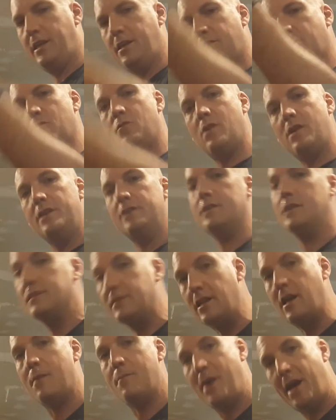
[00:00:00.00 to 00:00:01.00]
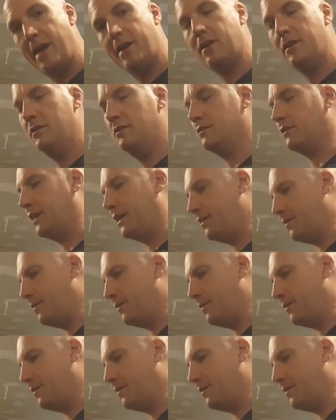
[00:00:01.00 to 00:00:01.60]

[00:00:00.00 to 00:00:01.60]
Either one, does not matter. Okay,